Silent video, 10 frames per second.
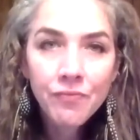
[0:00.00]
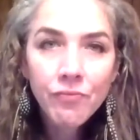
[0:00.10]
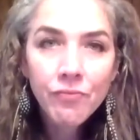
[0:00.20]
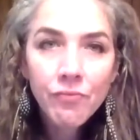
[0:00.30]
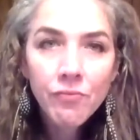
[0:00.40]

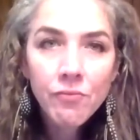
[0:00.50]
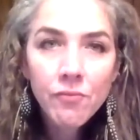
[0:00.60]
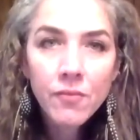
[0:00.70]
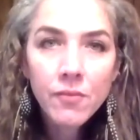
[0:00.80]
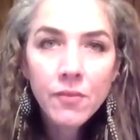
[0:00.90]

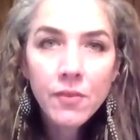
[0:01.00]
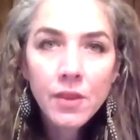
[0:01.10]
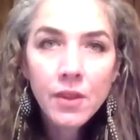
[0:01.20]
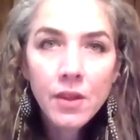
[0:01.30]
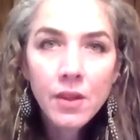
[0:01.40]

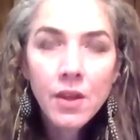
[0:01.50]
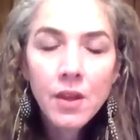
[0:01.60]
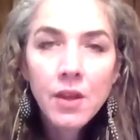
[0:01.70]
Nothing is said.